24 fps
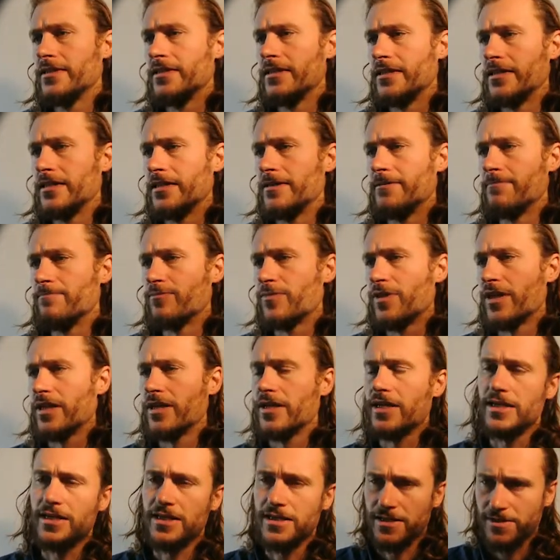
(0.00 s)

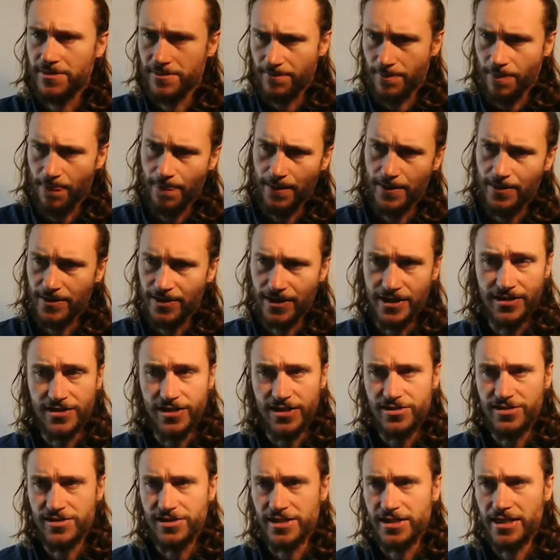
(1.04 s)
in a
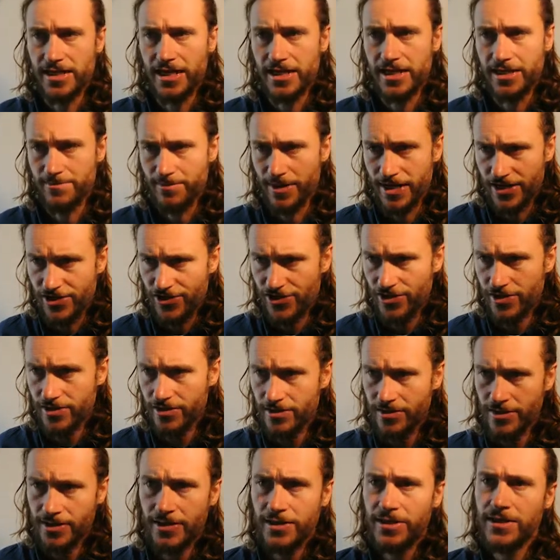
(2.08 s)
Disney animation.